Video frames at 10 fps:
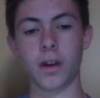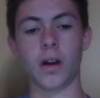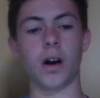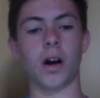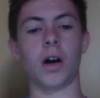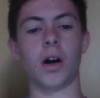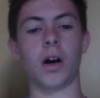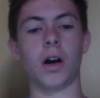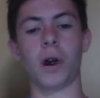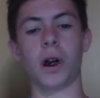
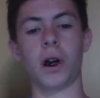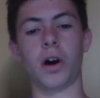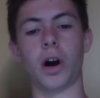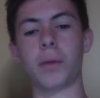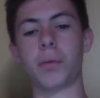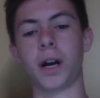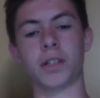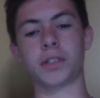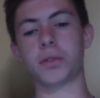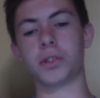Well, I'll be applying to
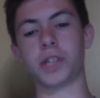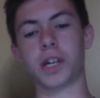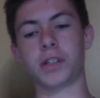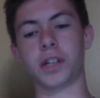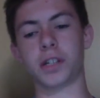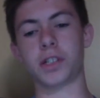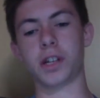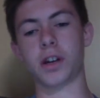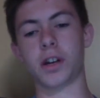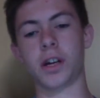schools yet next
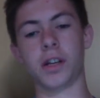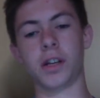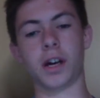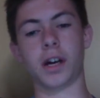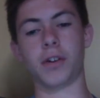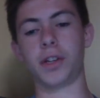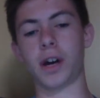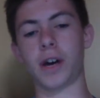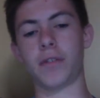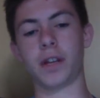year, and I really don't
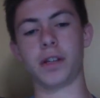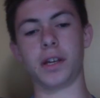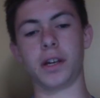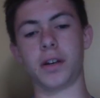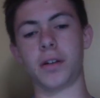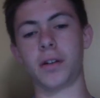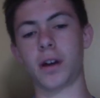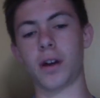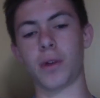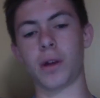have an idea
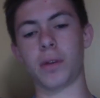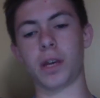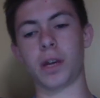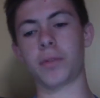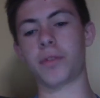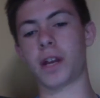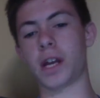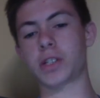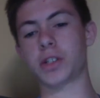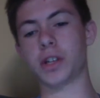of where to begin with
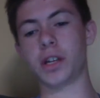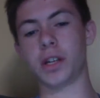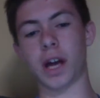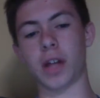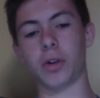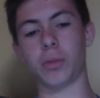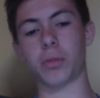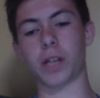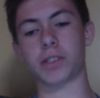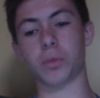financial aid and how the whole
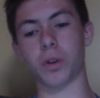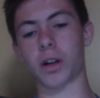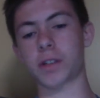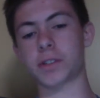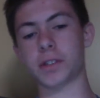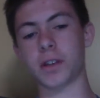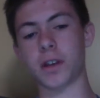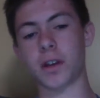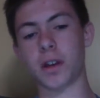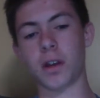process works.
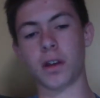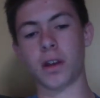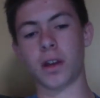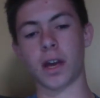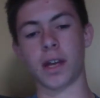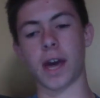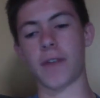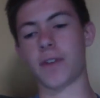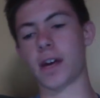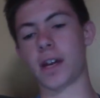And I
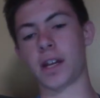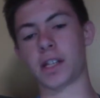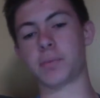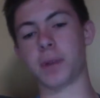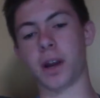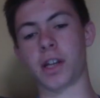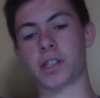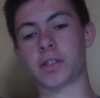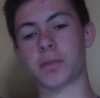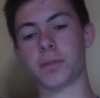haven't had any
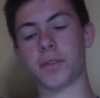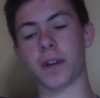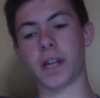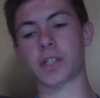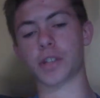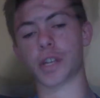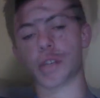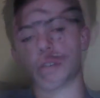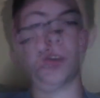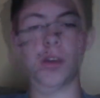experience with financial
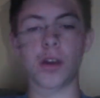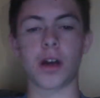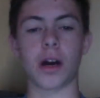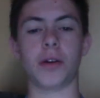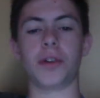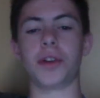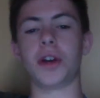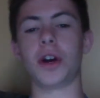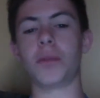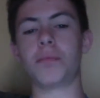aid. I would really
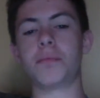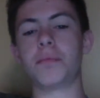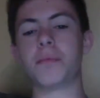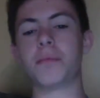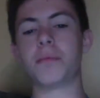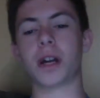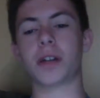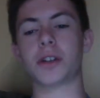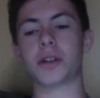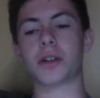hope I could
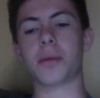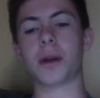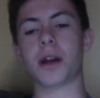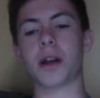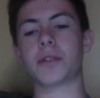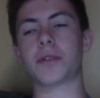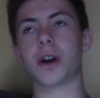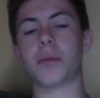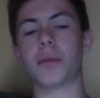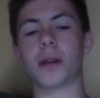turn to my parents for
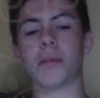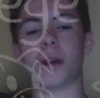help, but I'm